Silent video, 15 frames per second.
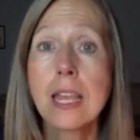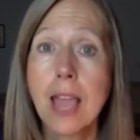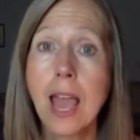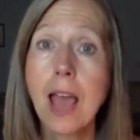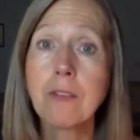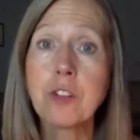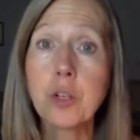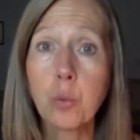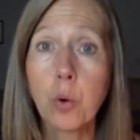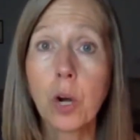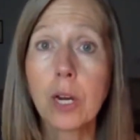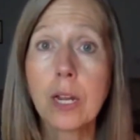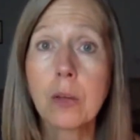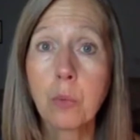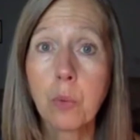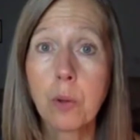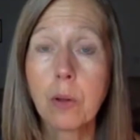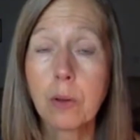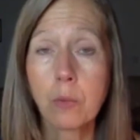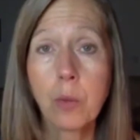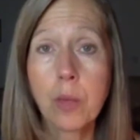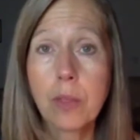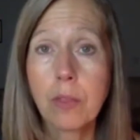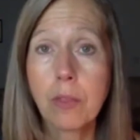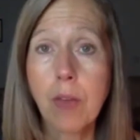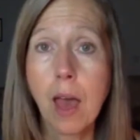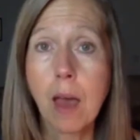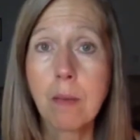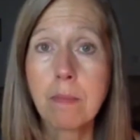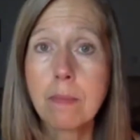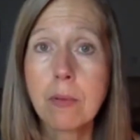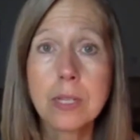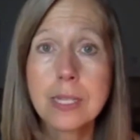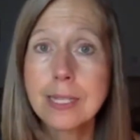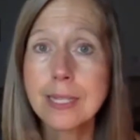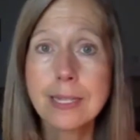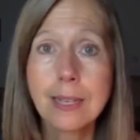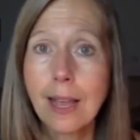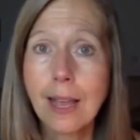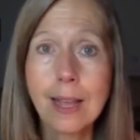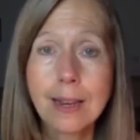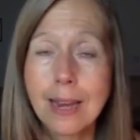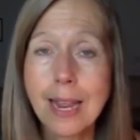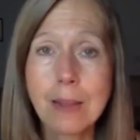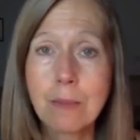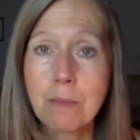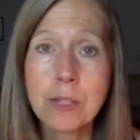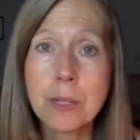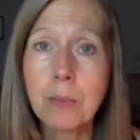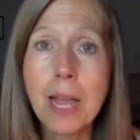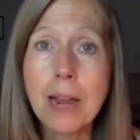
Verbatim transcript: You have to work with some